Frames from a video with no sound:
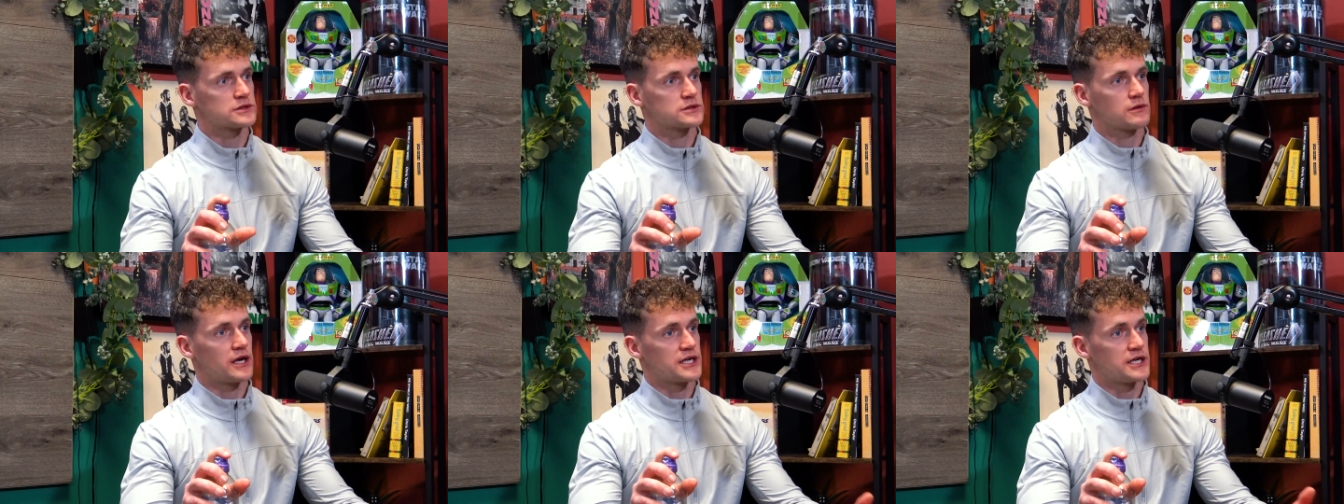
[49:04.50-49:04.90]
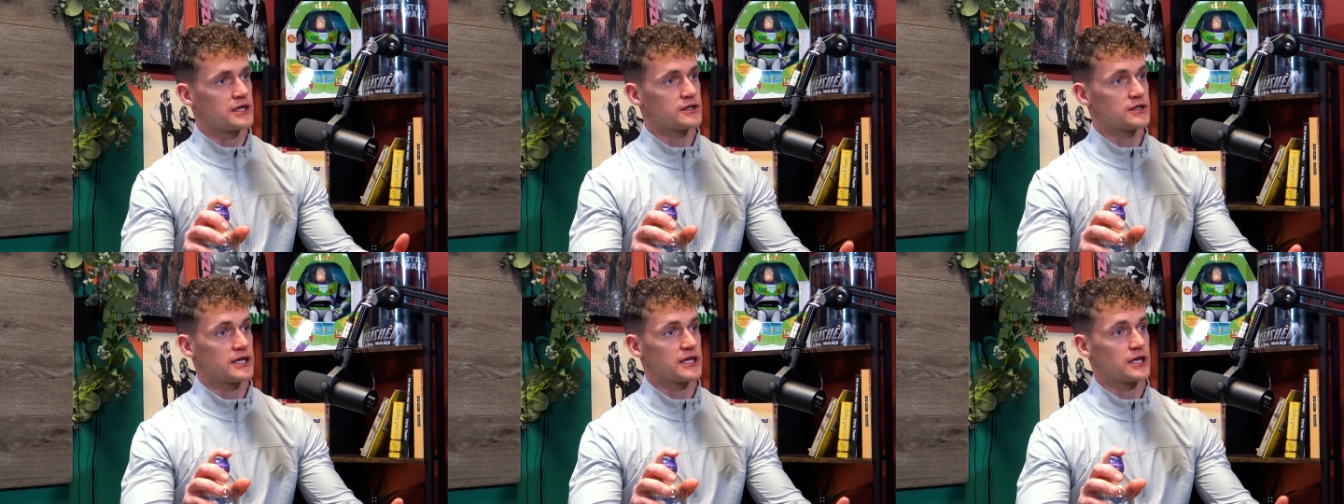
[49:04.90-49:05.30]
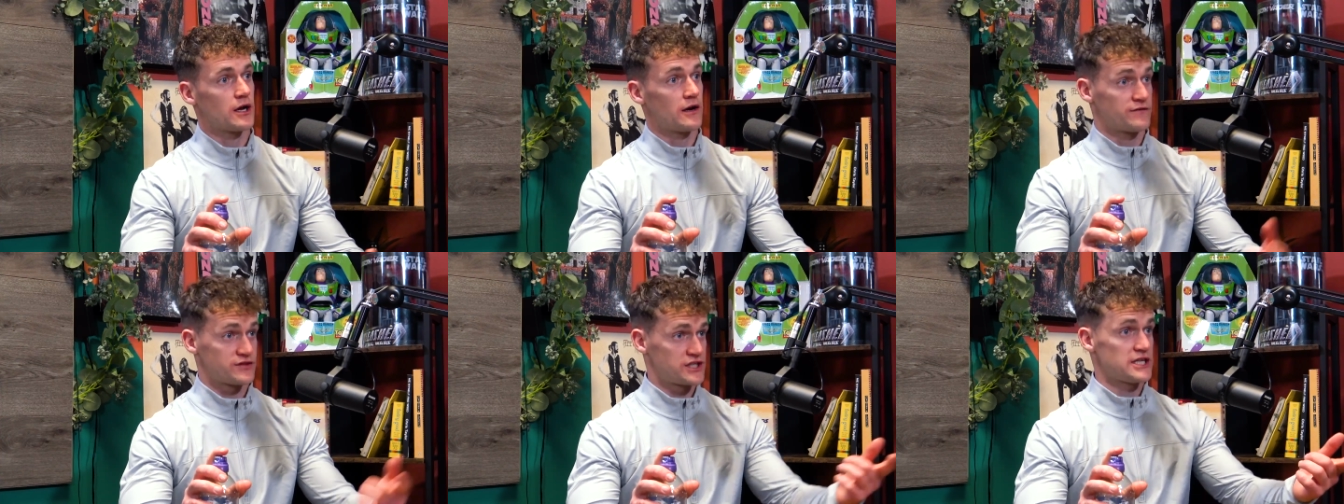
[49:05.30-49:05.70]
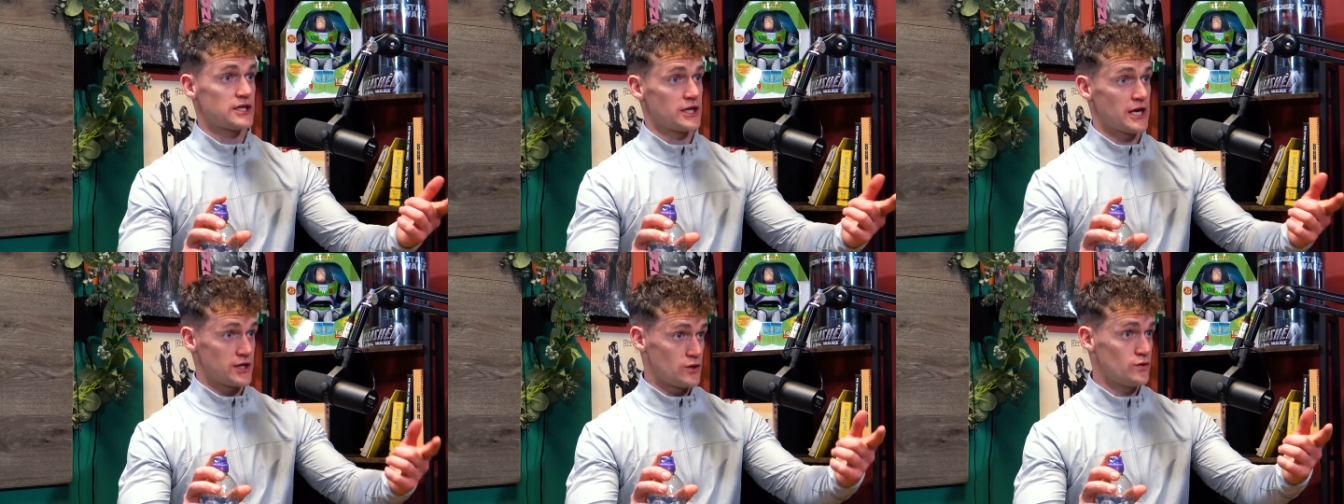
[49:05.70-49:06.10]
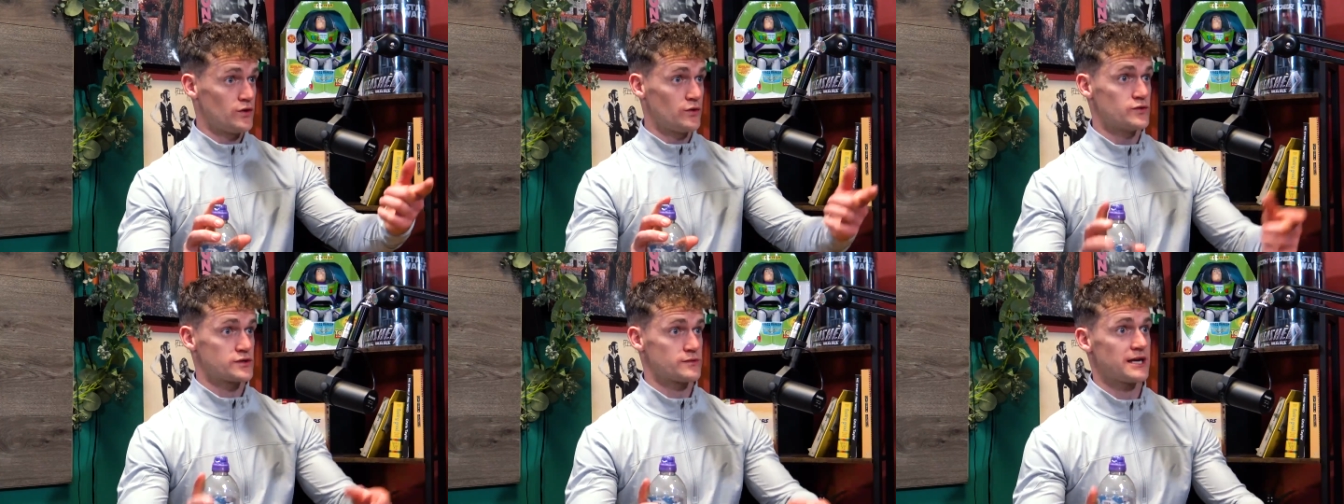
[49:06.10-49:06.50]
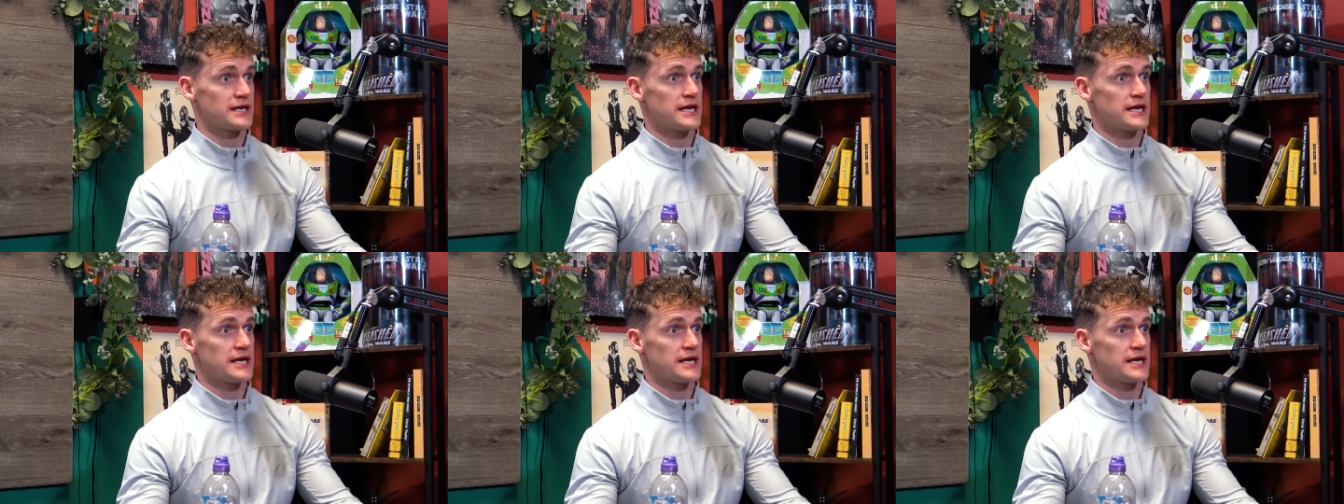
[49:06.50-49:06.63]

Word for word: I yeah, hear, like I've i seen, do. Yeah, you do as well.